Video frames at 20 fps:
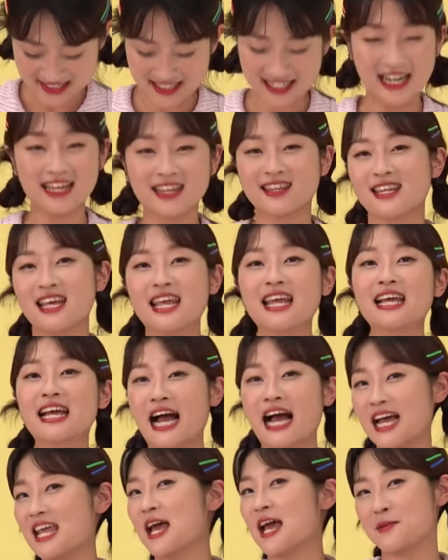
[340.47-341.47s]
I think
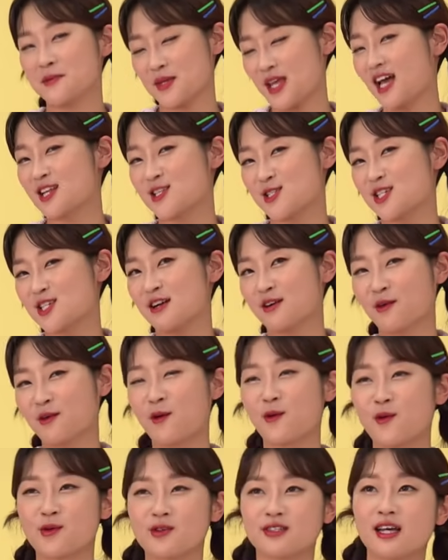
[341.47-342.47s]
I am catching a
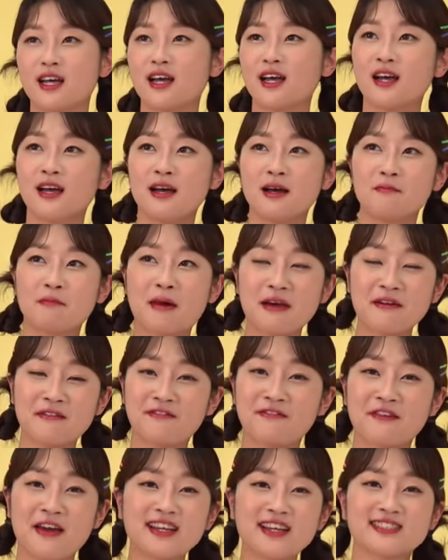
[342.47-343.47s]
cold. My
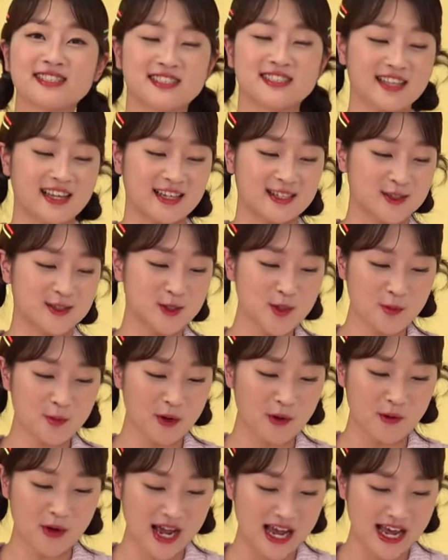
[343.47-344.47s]
face is like
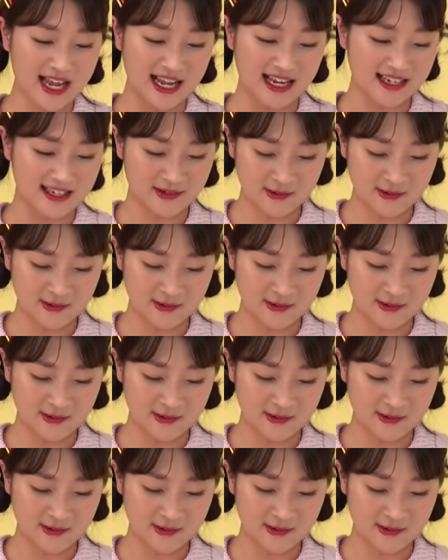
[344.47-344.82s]
super red.